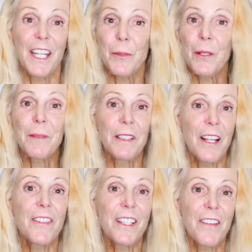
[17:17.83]
And you want them to
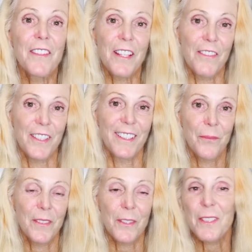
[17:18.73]
love it, love it, love it.
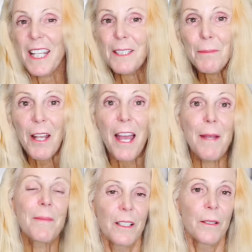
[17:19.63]
So take some
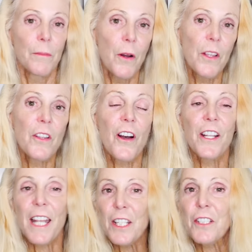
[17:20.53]
time, mow the
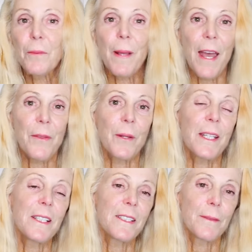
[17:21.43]
lawn, edge the
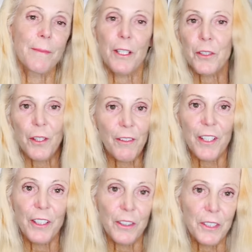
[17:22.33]
pathways, make sure
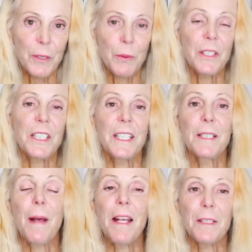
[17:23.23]
everything looks as pristine
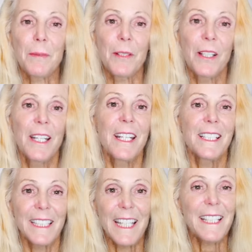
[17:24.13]
as possible
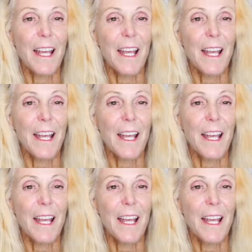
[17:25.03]
to get